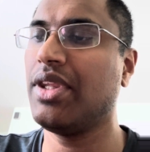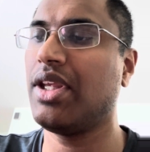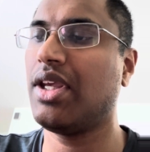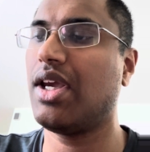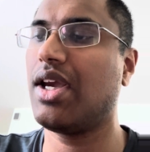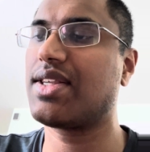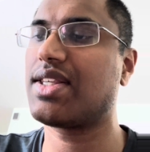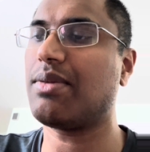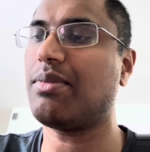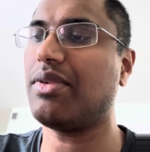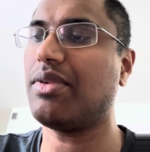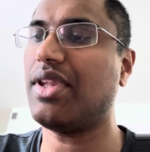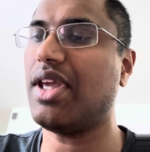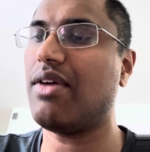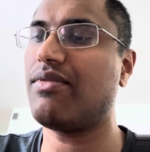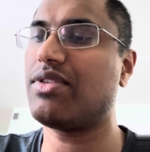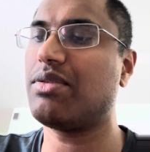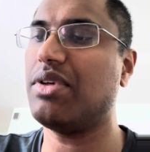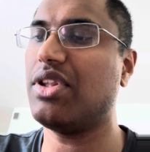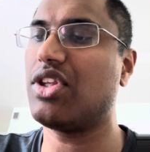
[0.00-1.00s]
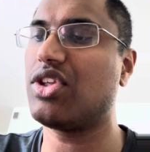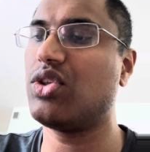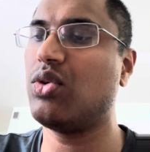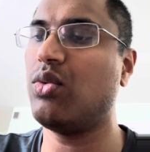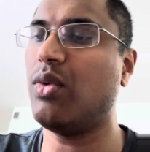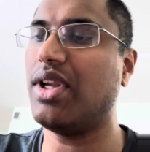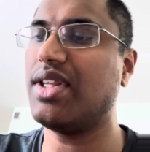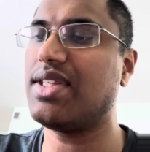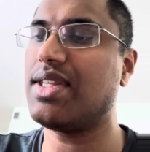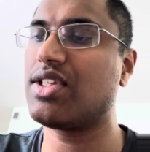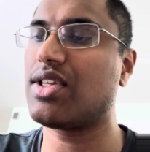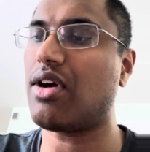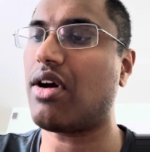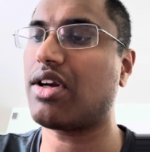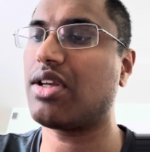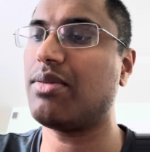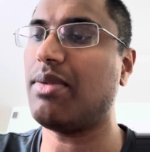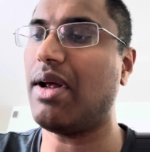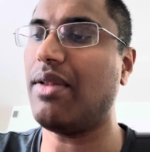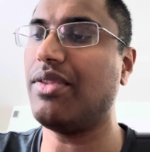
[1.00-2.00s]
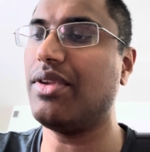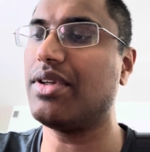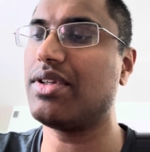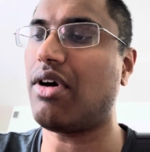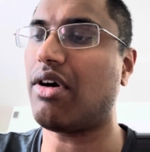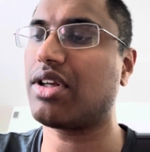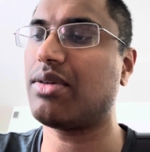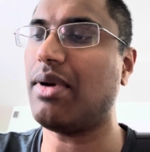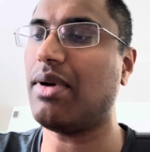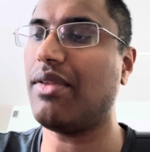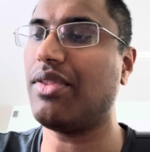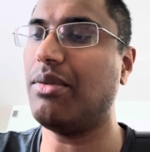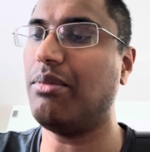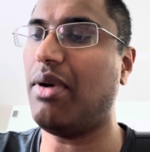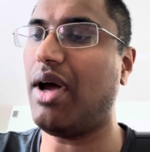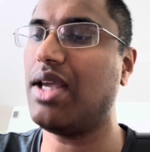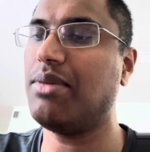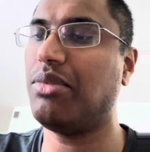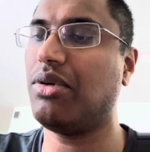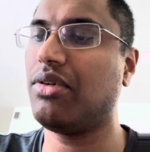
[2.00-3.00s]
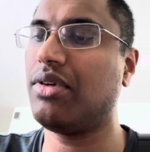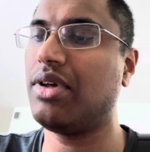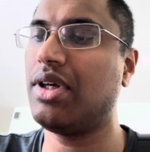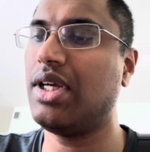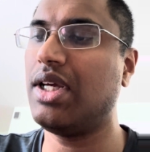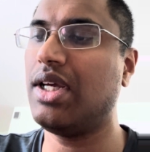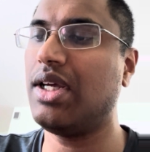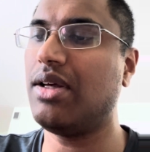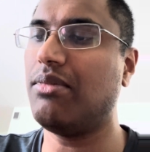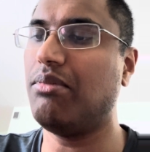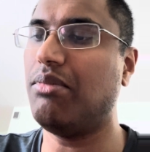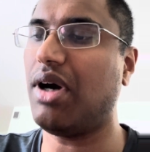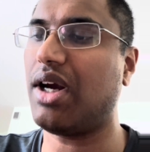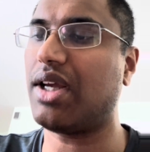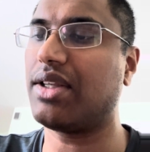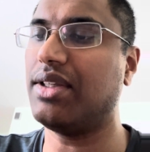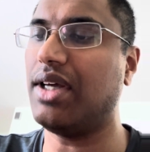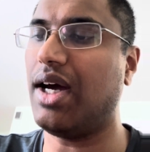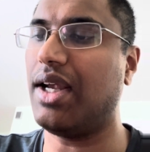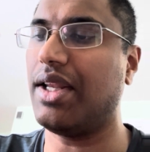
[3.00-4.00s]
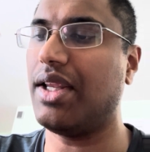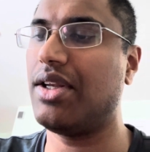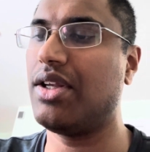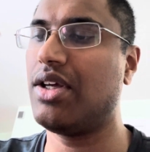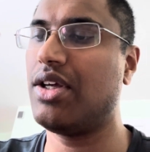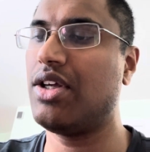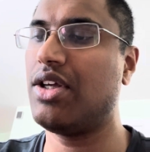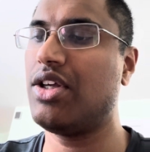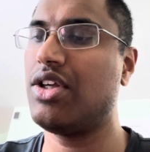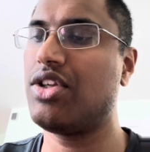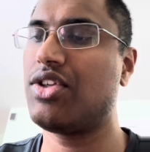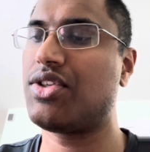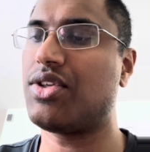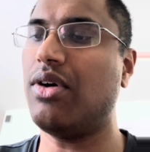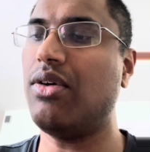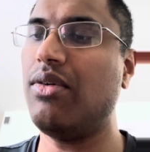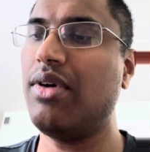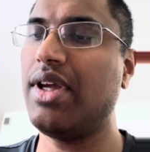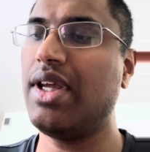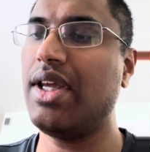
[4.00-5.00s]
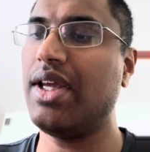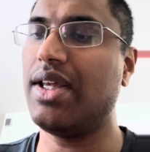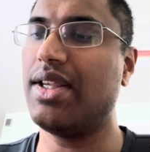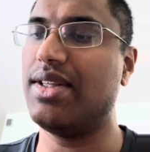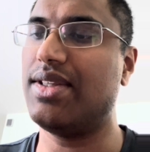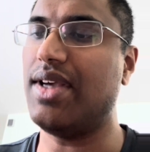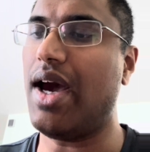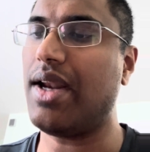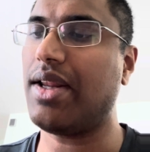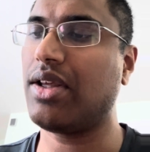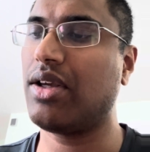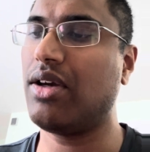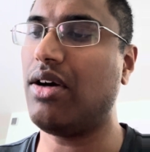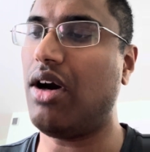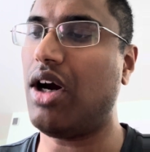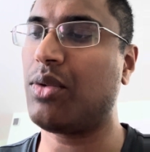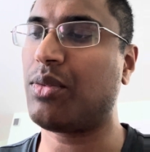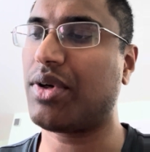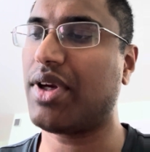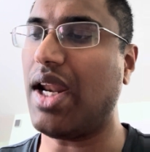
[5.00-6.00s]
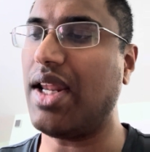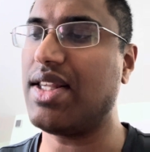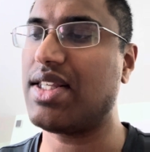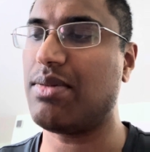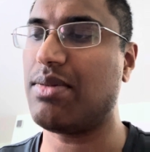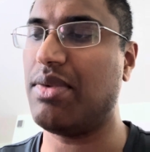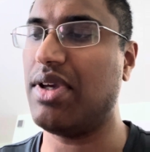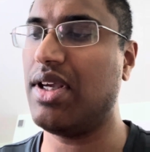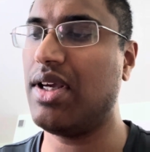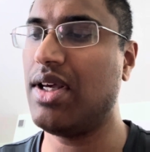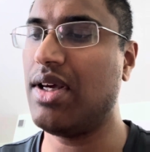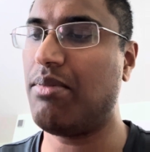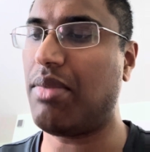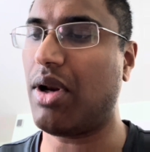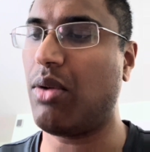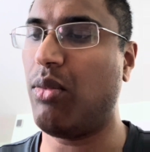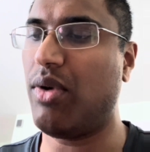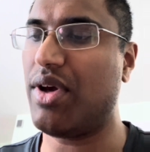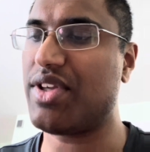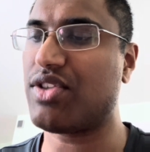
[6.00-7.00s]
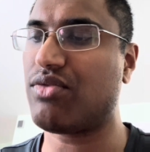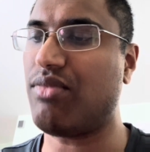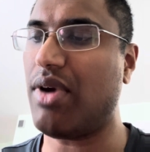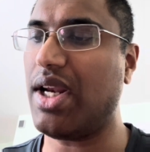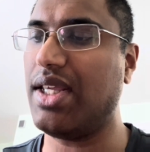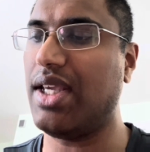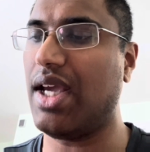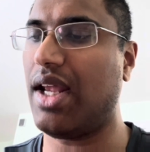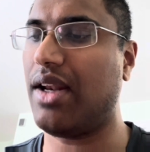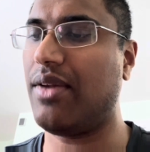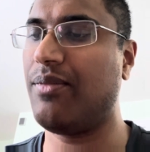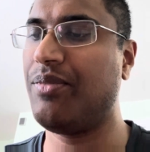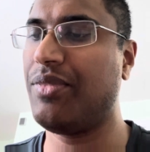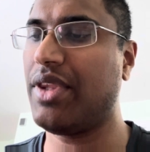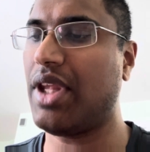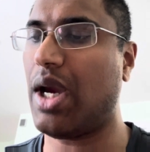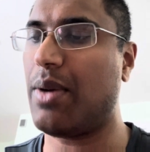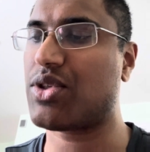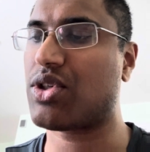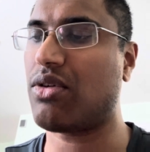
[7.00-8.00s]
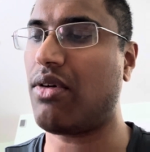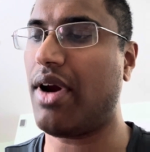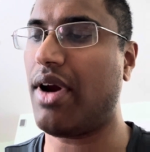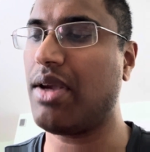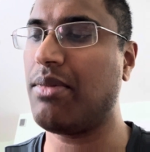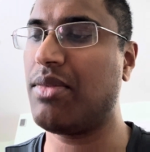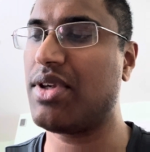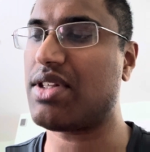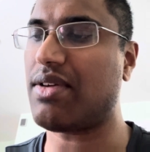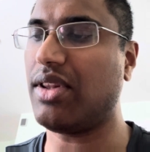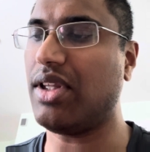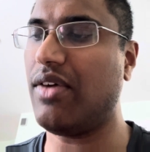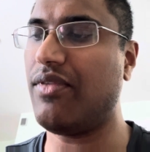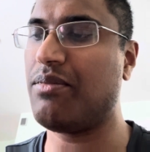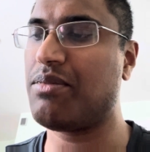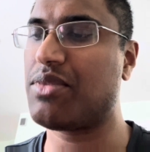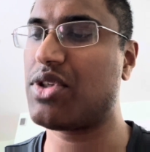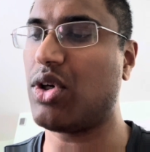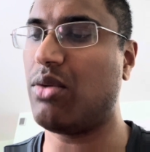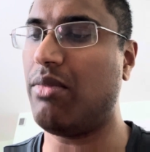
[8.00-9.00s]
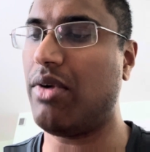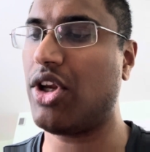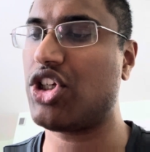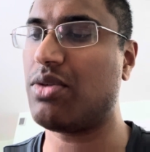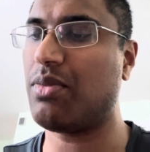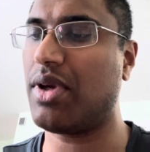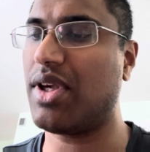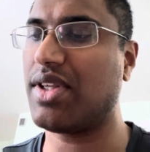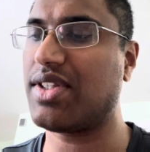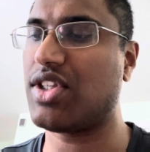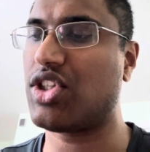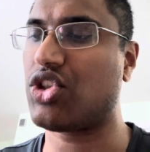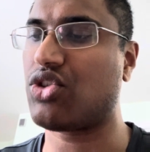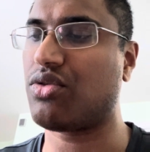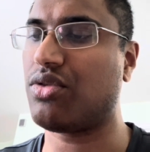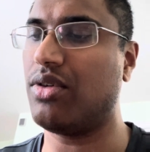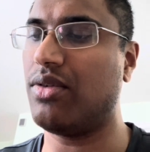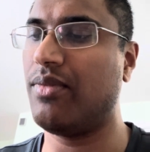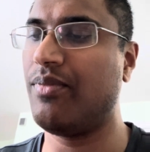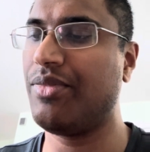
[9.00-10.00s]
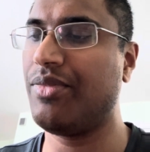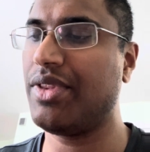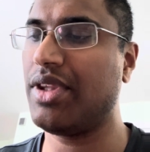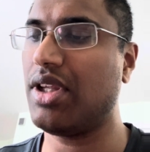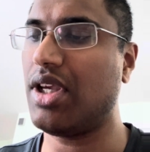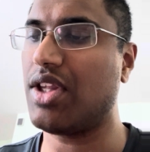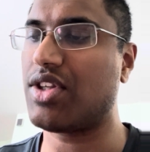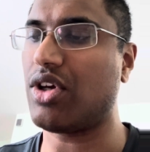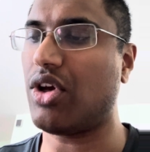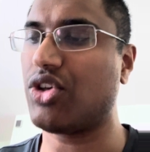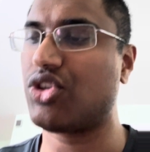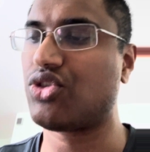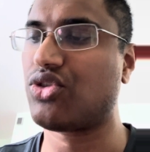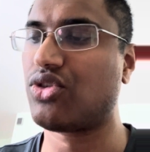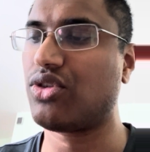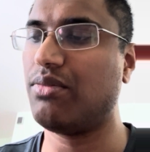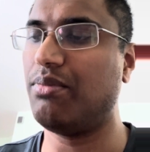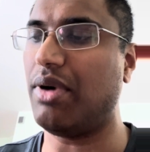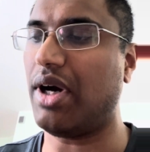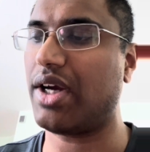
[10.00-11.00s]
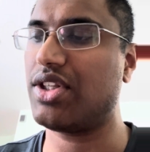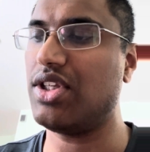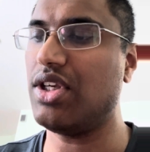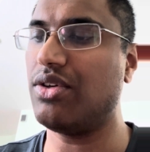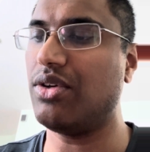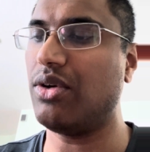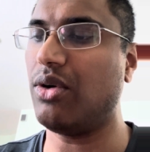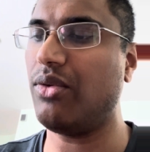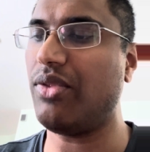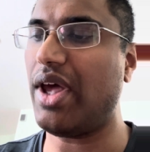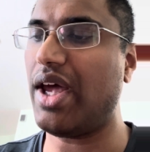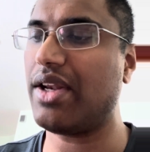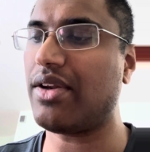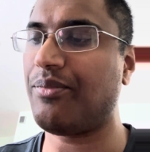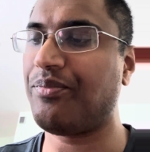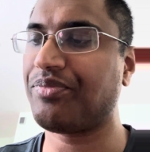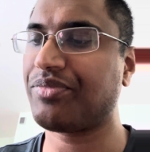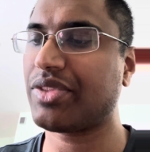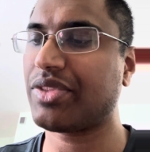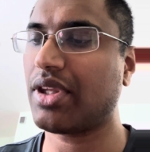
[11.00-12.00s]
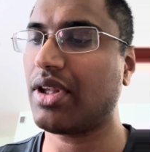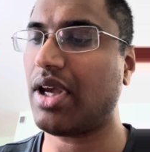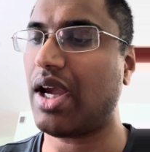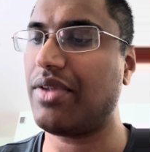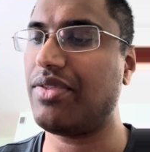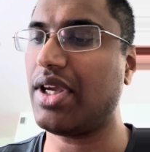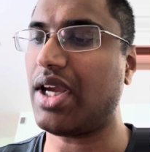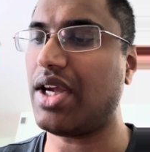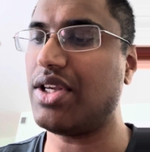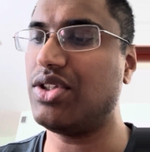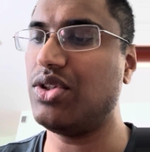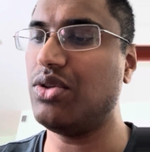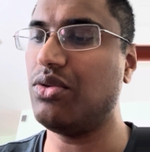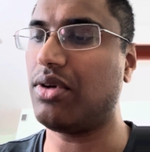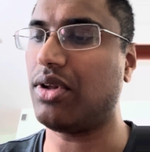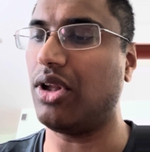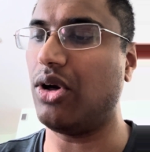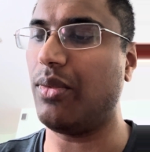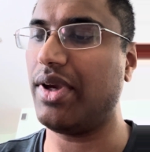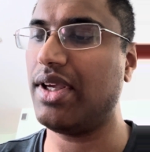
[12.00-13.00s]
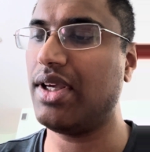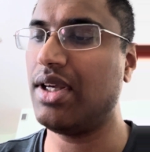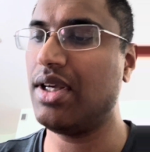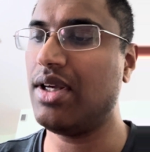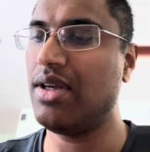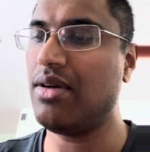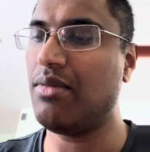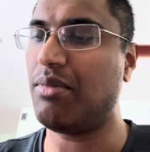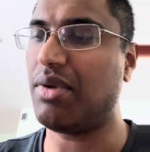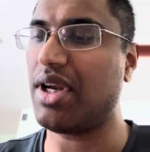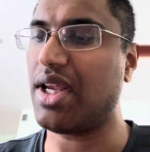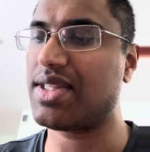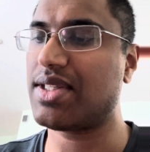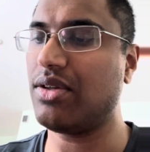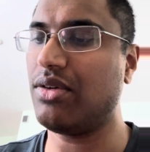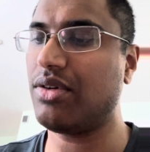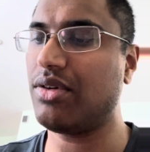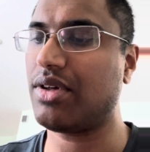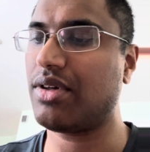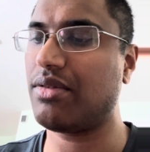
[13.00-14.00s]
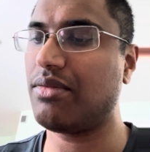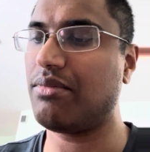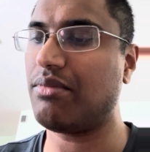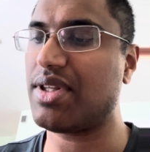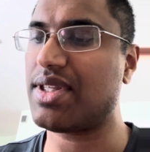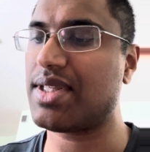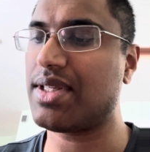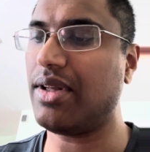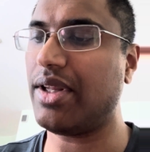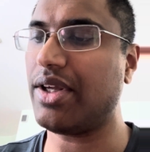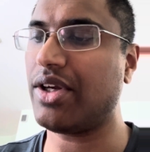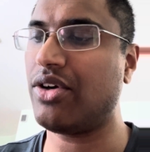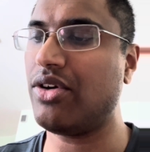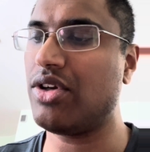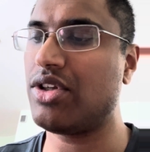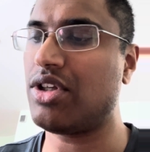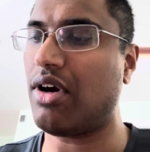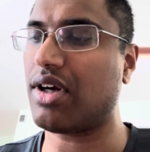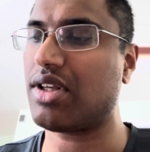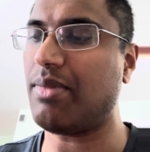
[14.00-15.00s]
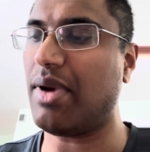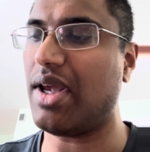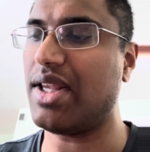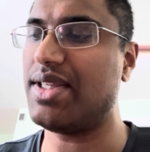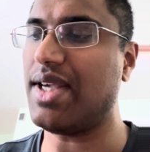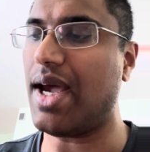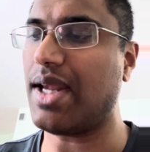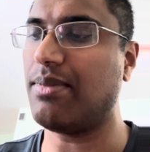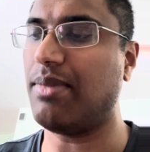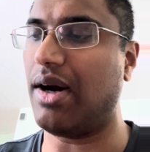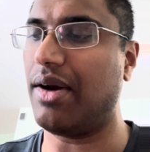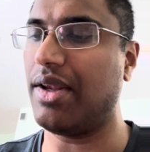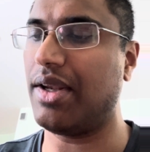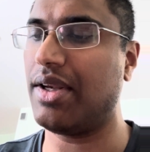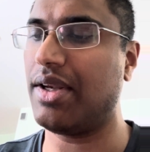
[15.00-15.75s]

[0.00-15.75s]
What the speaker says: Except that they have to be the two witnesses talked about in the Bible? Buck nodded. So, Dad and God were getting to me, but I wasn't ready yet. I was crying because I love him so much and because it's true. It's all true, Buck. Do you know that? I think I do, Chloe. But still I couldn't talk to my dad about it.